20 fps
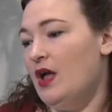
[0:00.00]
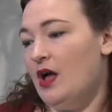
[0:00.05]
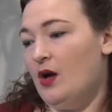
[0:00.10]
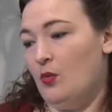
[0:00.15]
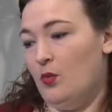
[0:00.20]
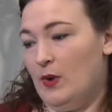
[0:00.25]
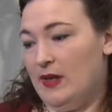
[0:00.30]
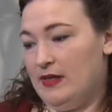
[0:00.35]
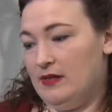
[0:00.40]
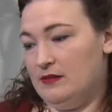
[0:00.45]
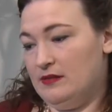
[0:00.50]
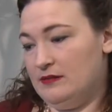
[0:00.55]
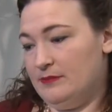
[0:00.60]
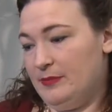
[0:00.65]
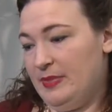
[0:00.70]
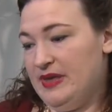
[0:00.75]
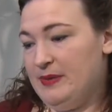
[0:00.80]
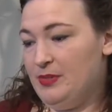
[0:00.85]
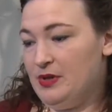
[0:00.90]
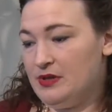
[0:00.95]
Well,
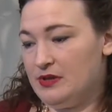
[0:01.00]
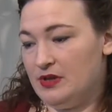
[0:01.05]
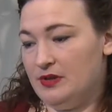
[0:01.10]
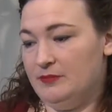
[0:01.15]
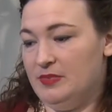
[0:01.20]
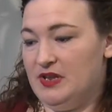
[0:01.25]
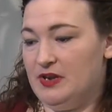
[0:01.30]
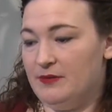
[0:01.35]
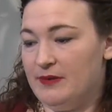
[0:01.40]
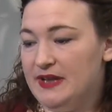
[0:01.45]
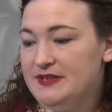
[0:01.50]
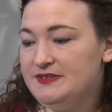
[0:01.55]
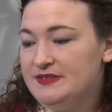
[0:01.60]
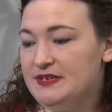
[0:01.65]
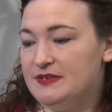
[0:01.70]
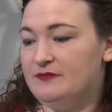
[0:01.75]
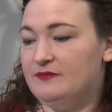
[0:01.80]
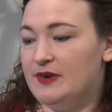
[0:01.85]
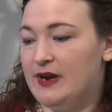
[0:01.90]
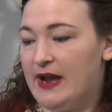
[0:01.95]
people could be
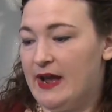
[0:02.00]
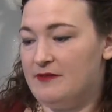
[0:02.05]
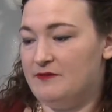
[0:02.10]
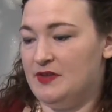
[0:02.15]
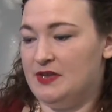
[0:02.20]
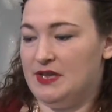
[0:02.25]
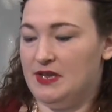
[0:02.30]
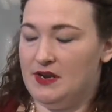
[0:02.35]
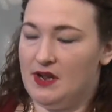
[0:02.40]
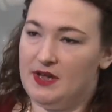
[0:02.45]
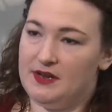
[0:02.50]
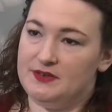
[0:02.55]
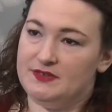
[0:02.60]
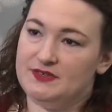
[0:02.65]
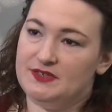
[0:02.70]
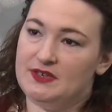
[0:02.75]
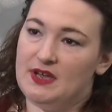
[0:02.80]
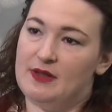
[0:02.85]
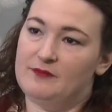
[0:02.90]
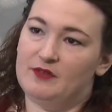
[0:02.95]
arrested for having an
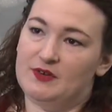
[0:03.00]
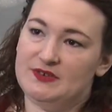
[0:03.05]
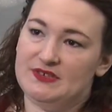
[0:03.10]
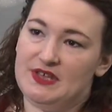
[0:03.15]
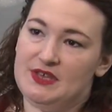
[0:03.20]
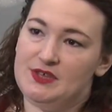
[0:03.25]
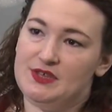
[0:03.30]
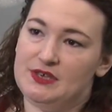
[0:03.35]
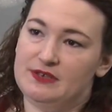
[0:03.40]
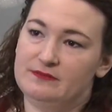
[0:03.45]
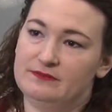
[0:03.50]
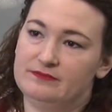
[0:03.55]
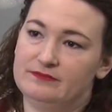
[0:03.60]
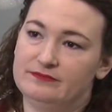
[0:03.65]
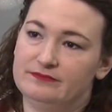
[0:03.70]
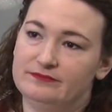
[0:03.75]
honest conversation.